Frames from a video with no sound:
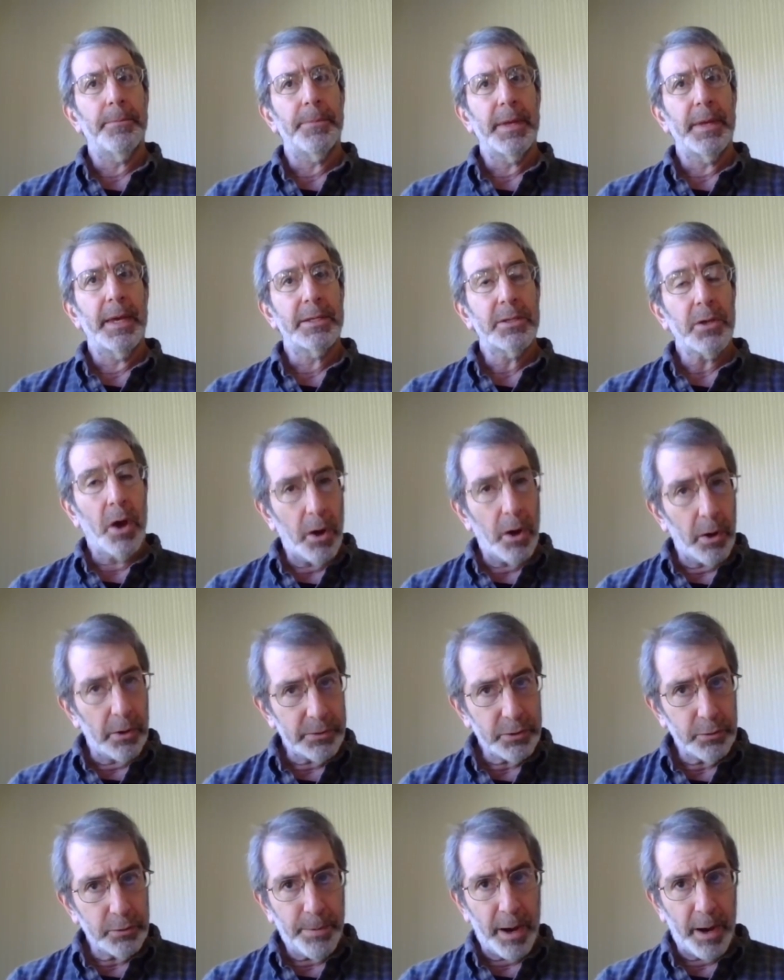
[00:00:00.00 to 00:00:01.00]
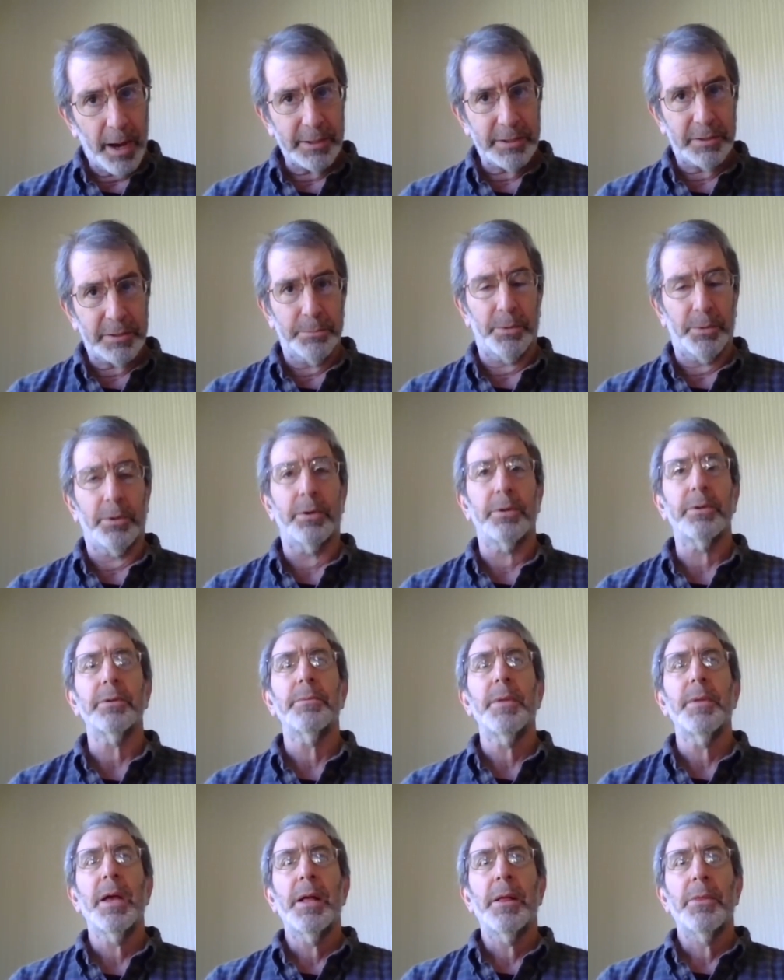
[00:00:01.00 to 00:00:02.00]
It's also
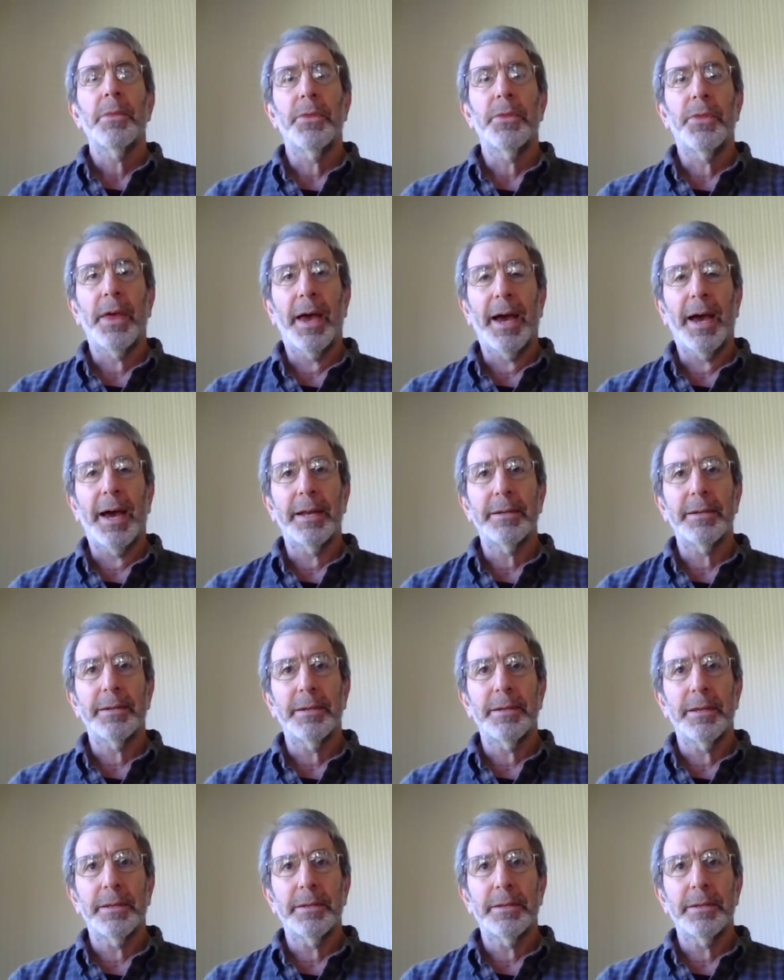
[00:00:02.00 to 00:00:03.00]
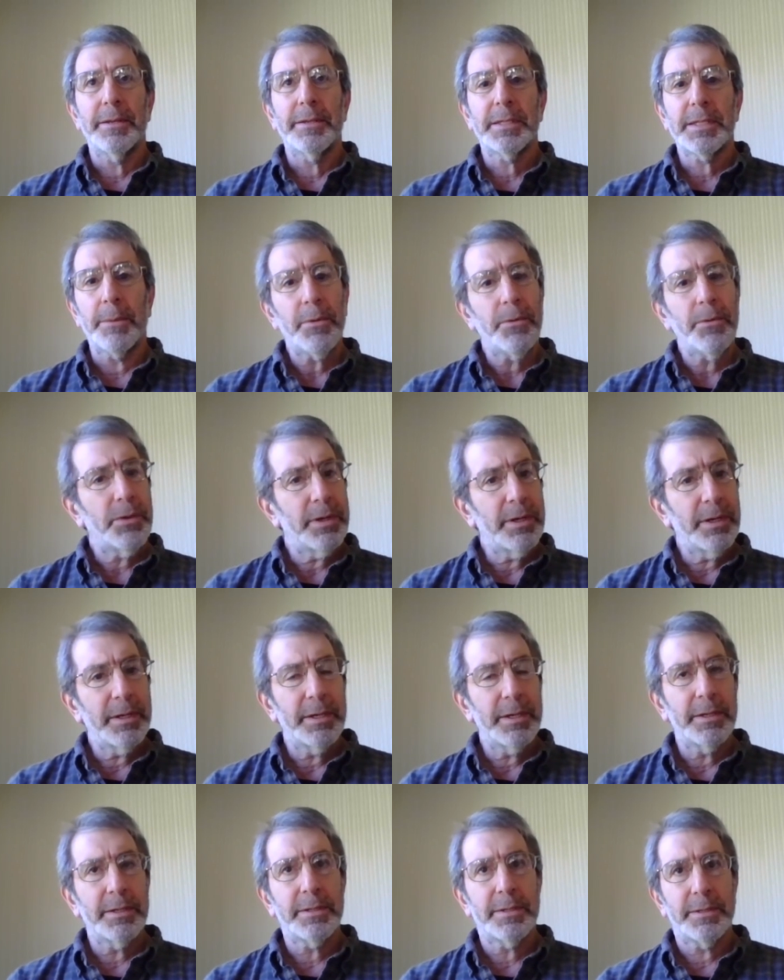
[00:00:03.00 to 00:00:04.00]
possible that some of
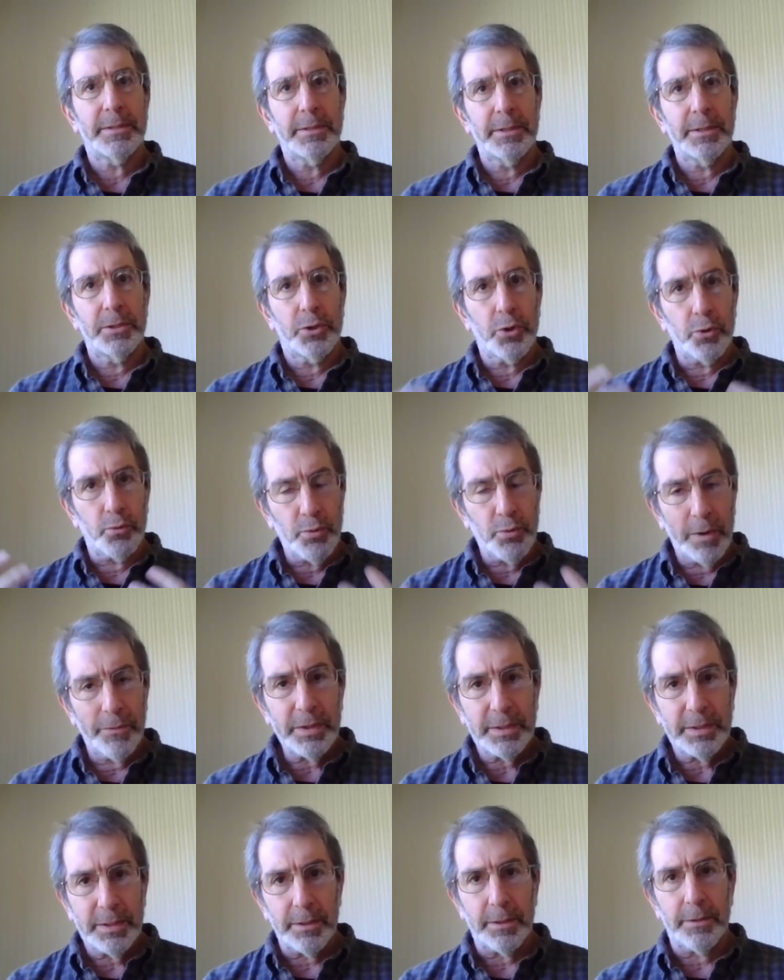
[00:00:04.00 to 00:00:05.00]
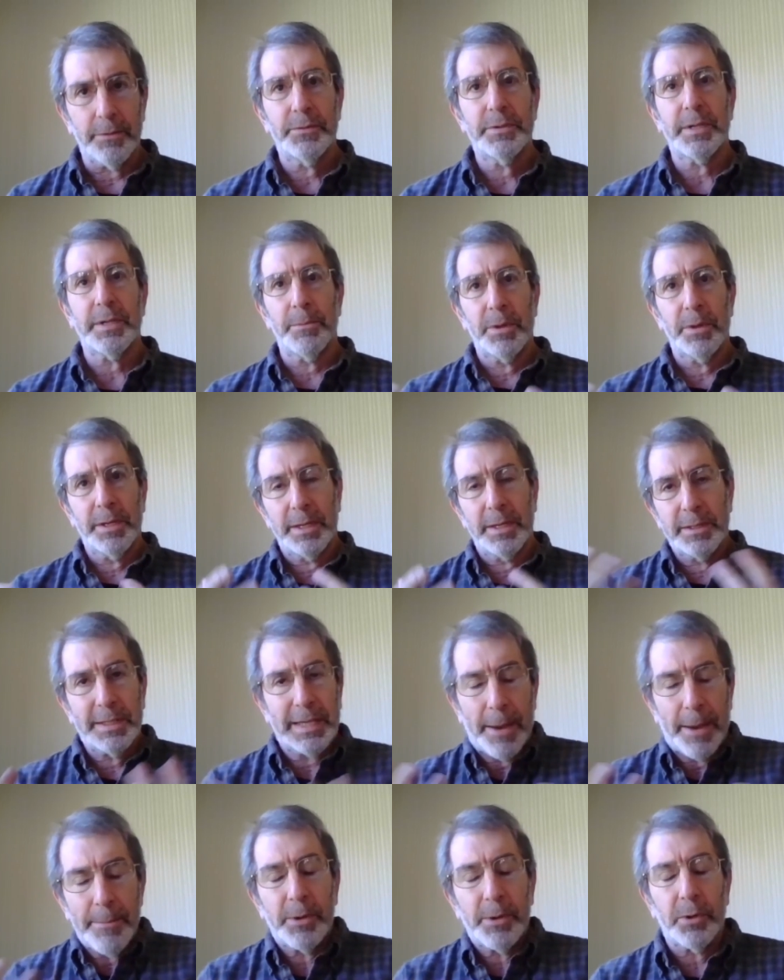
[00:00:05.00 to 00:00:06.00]
these derivatives, some of these
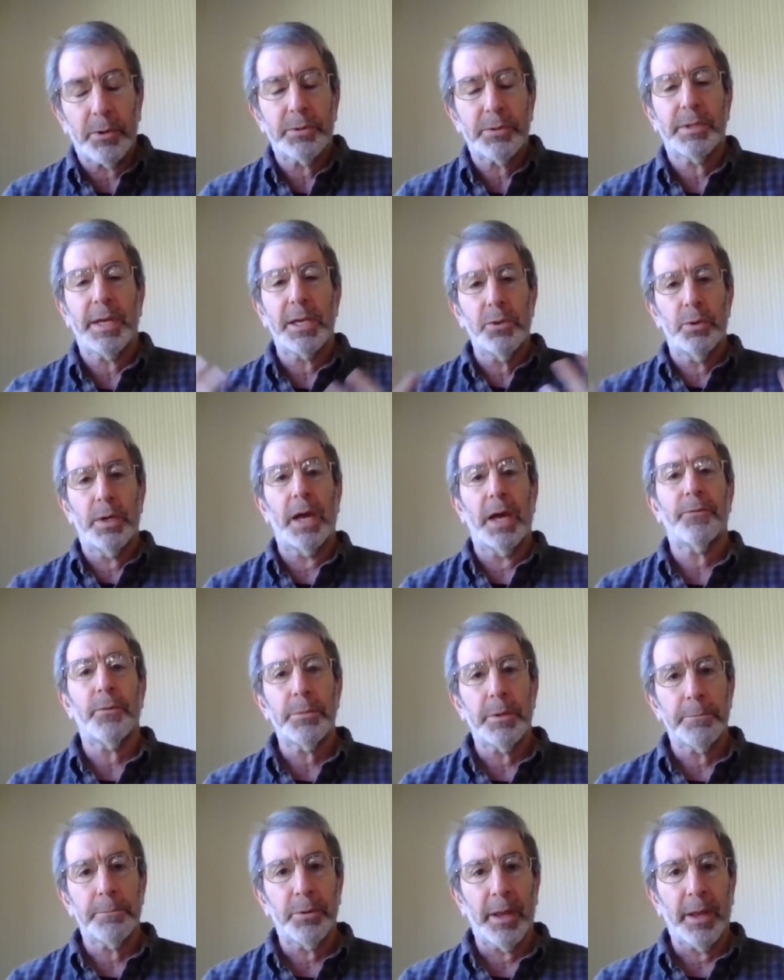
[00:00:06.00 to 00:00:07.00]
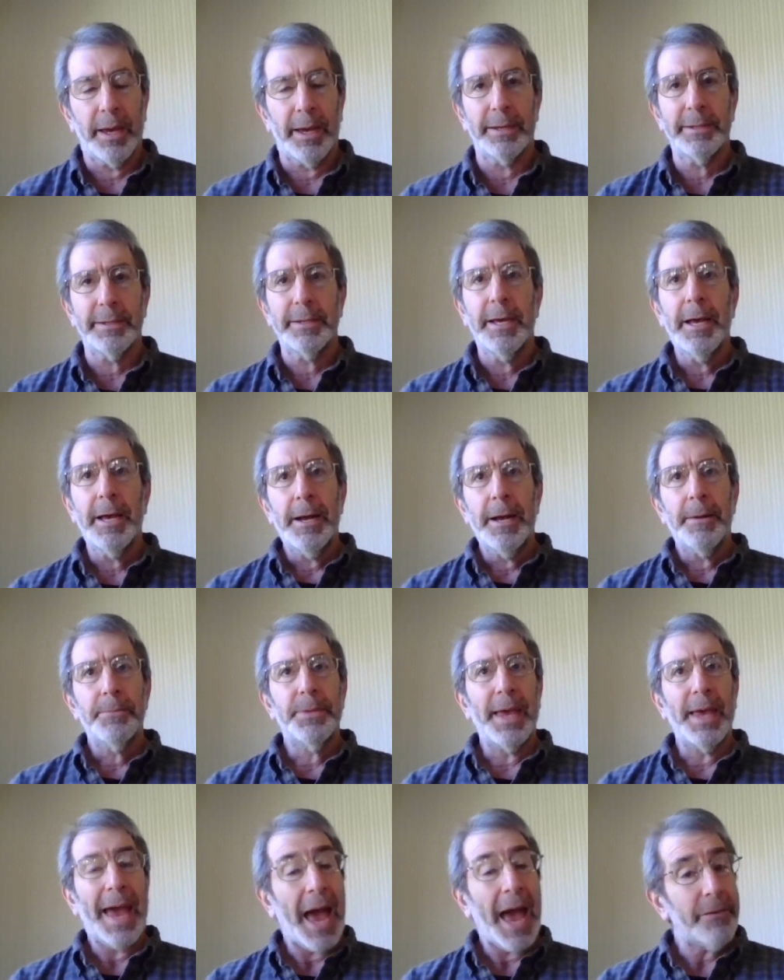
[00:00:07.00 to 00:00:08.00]
chemicals that you get from the plant,
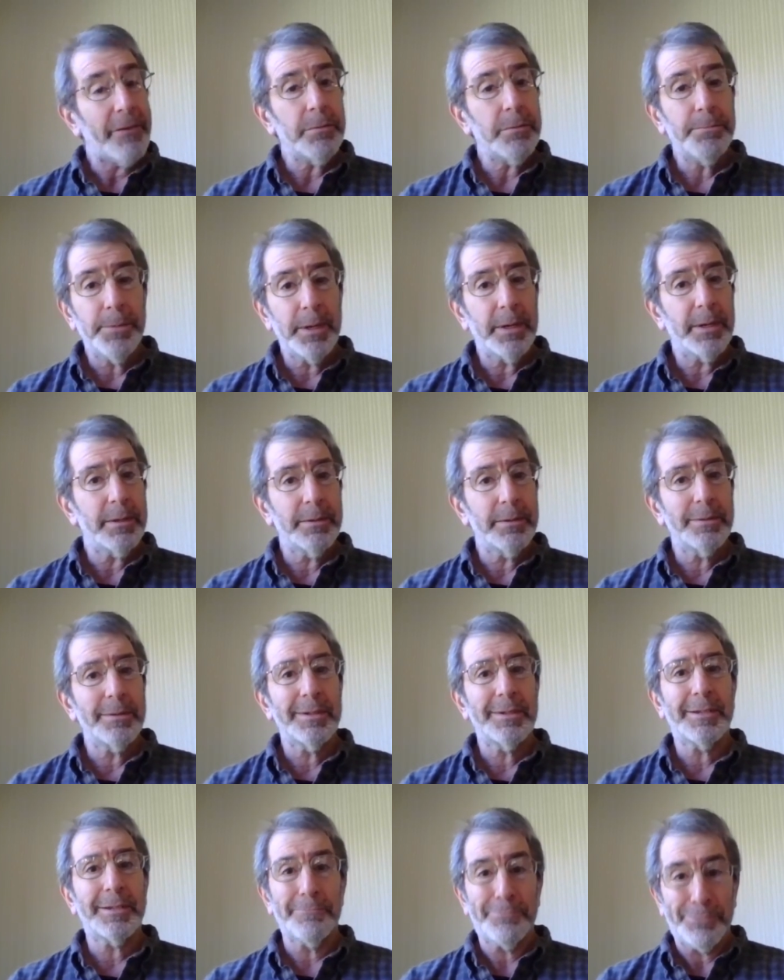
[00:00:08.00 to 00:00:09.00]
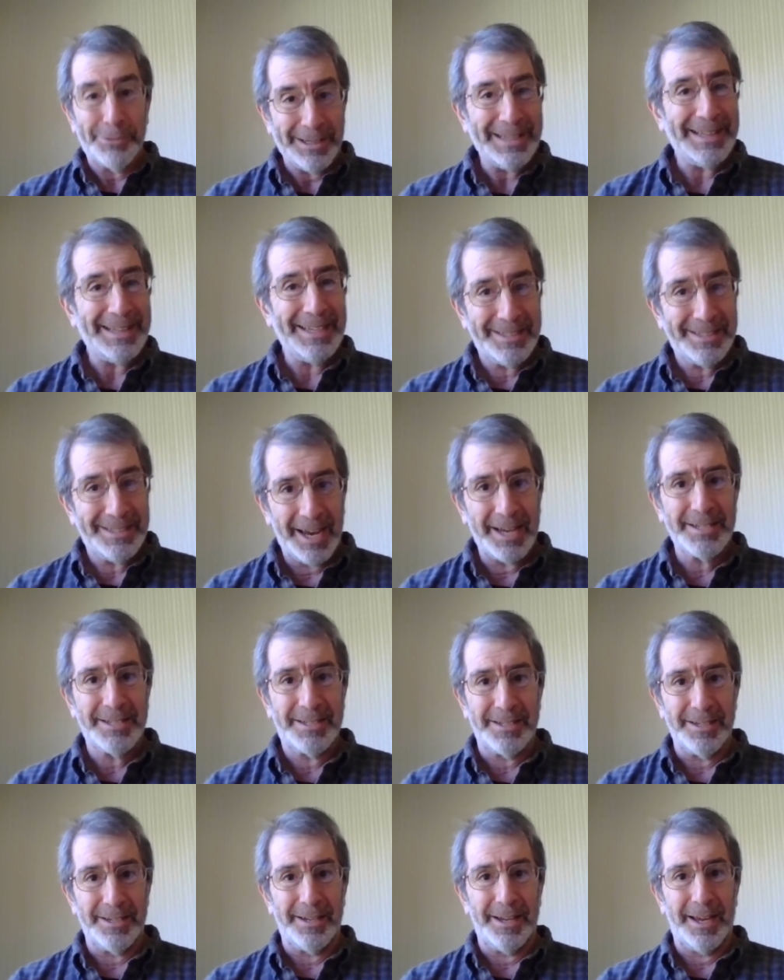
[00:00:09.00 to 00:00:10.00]
they haven't been completely
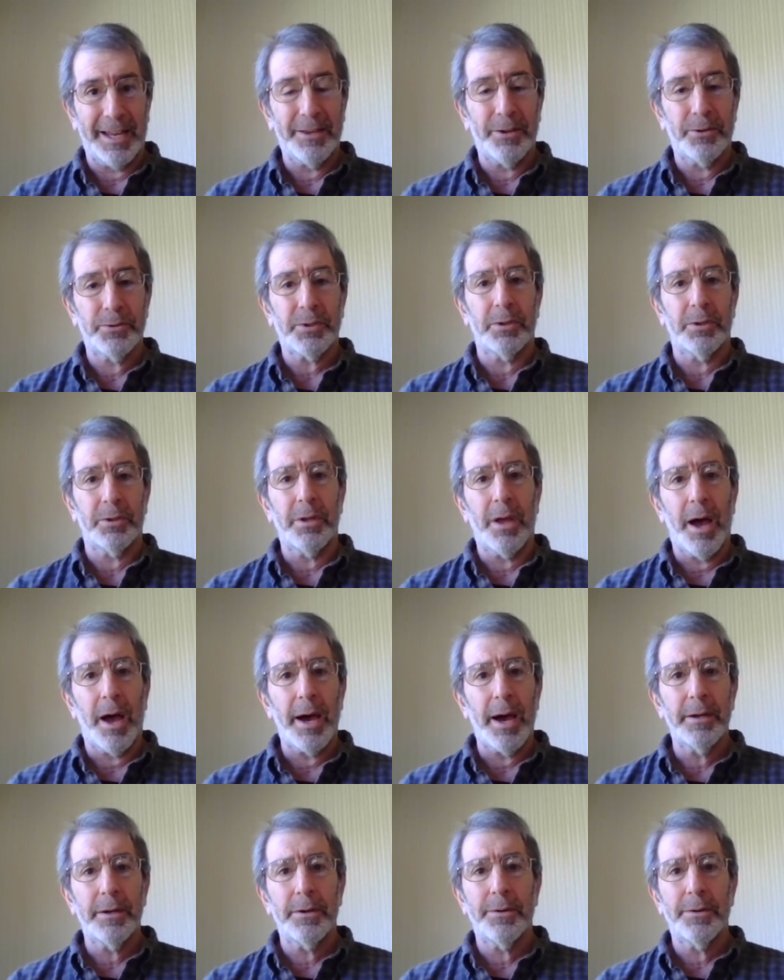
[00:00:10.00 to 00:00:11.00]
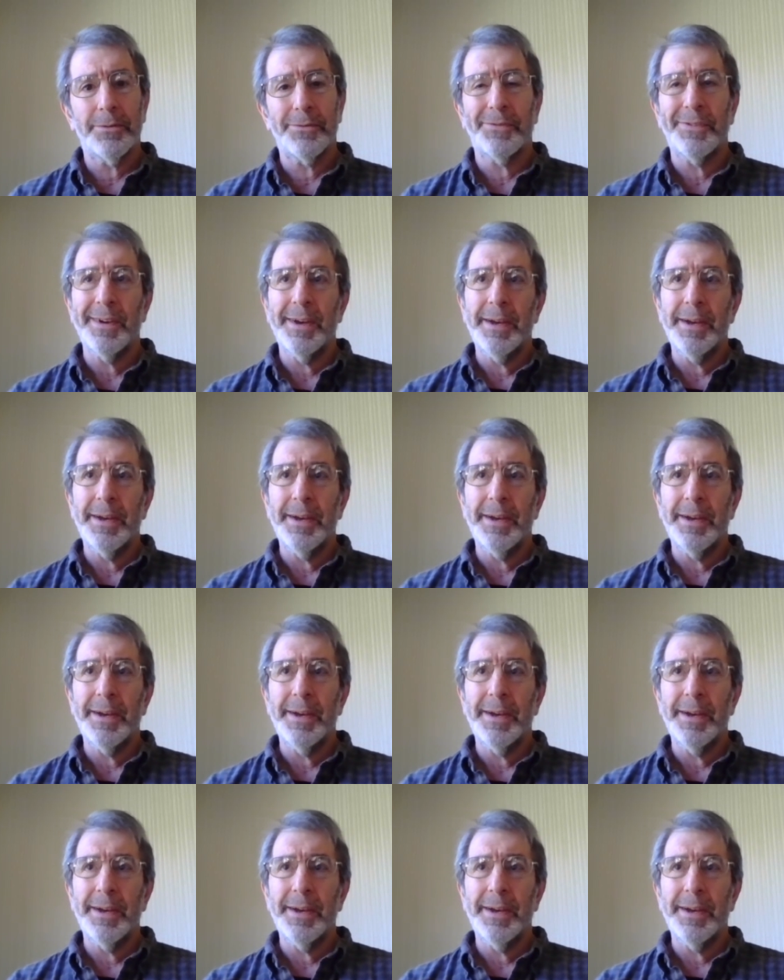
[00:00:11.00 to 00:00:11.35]
tested, and there's a lot of